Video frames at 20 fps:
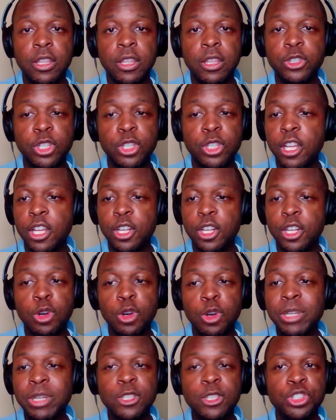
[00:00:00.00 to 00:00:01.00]
there's no
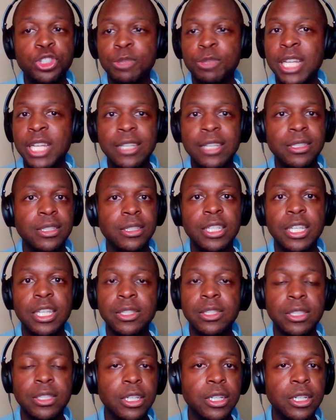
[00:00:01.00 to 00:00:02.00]
mental gymnastics
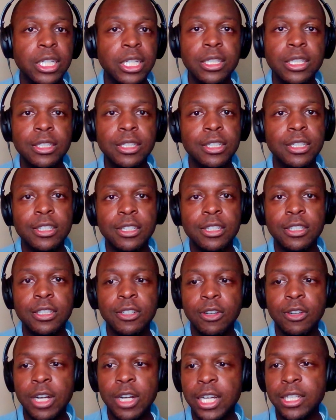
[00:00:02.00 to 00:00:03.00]
necessary,
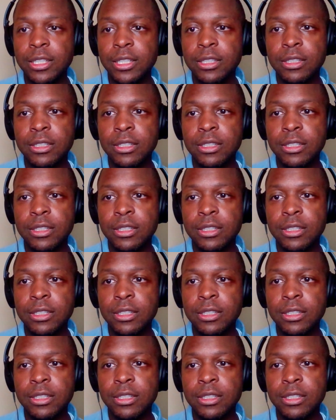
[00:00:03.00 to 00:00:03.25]
right?